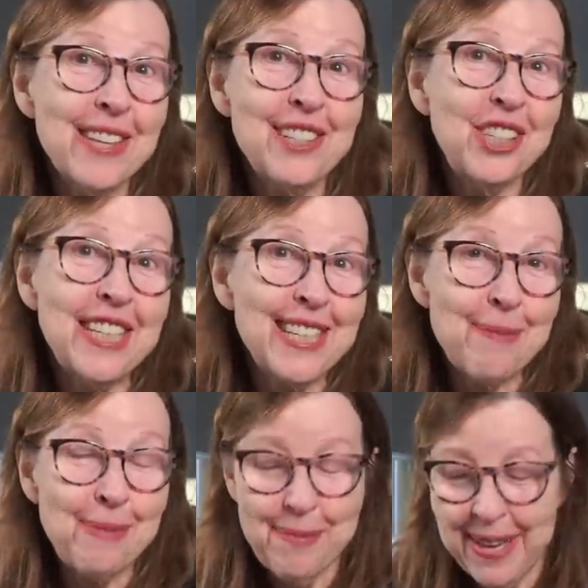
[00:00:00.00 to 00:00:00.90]
the G
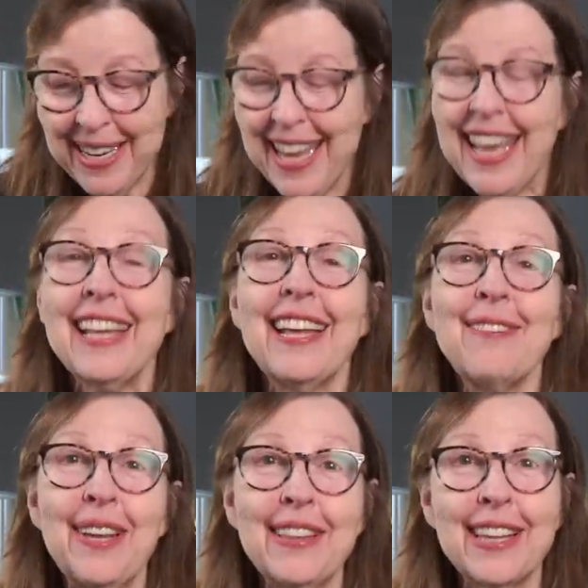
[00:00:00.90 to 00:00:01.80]
supplement.
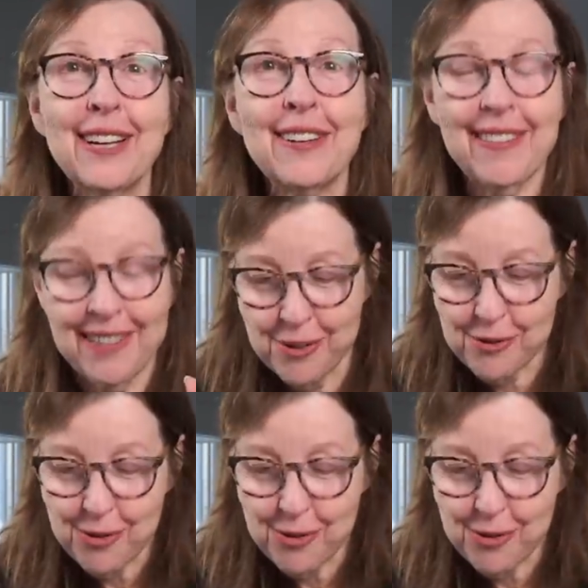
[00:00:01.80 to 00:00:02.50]
It, but the you know